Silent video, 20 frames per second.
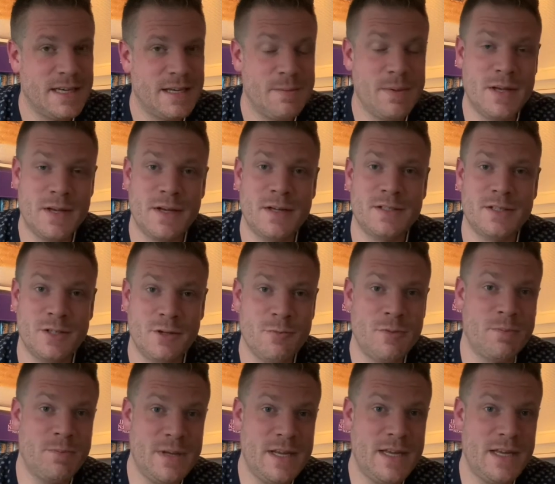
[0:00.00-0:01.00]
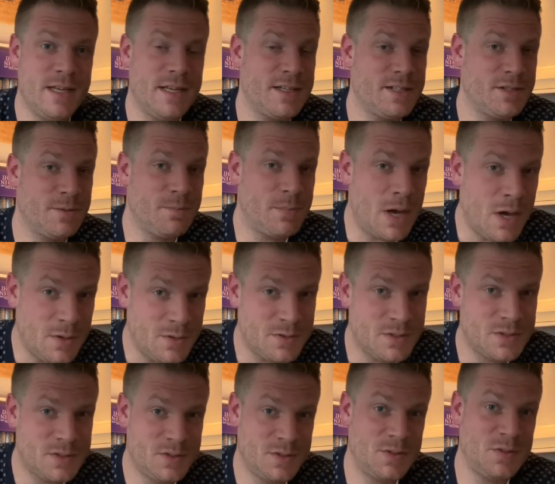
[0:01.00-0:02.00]
because a human being is
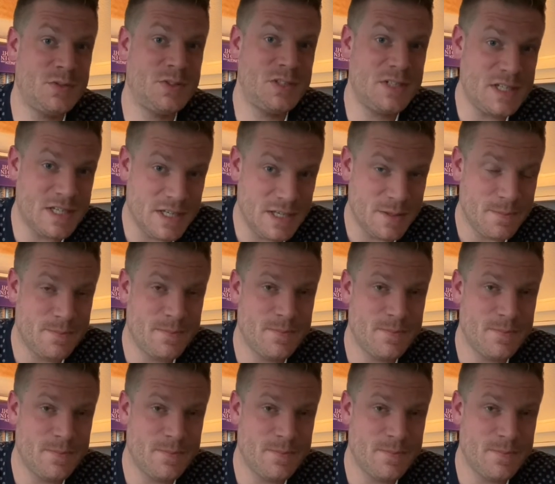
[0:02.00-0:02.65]
supposed to see.